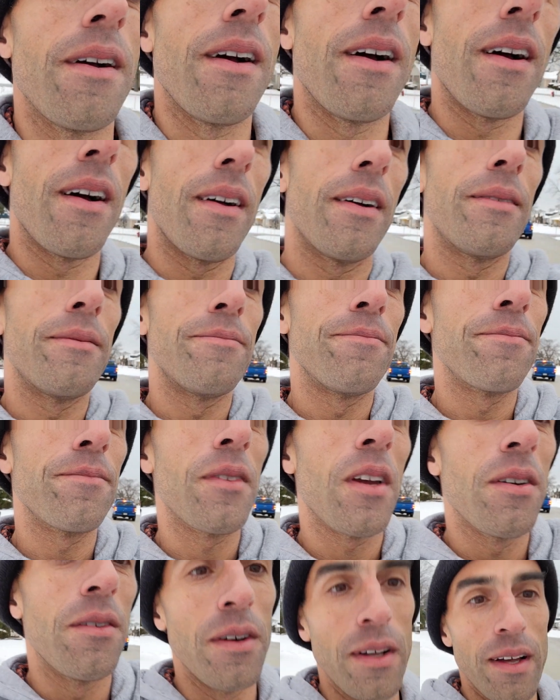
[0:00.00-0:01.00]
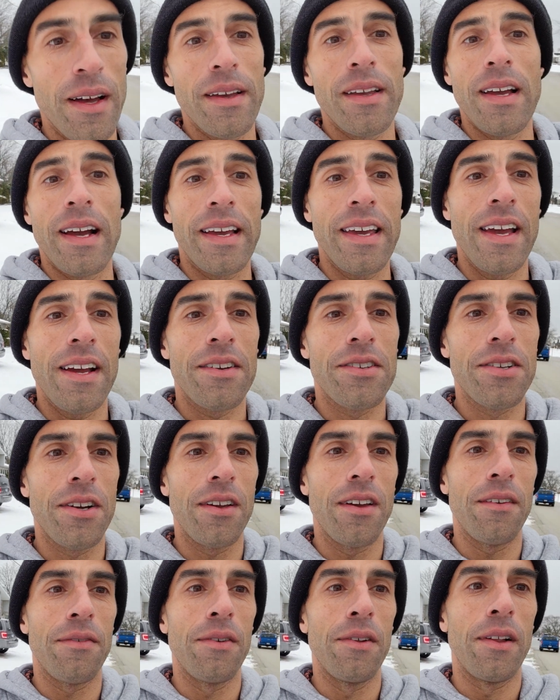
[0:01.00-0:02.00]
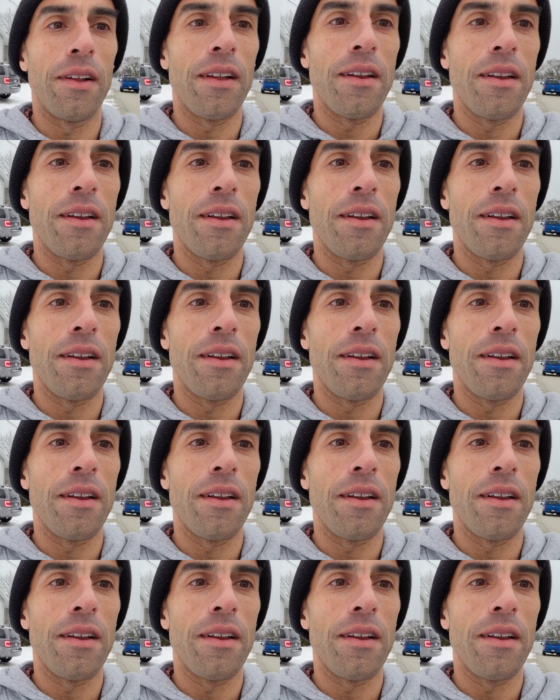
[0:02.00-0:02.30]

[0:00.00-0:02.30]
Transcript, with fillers: um, well, I, I, can't show you if you're looking at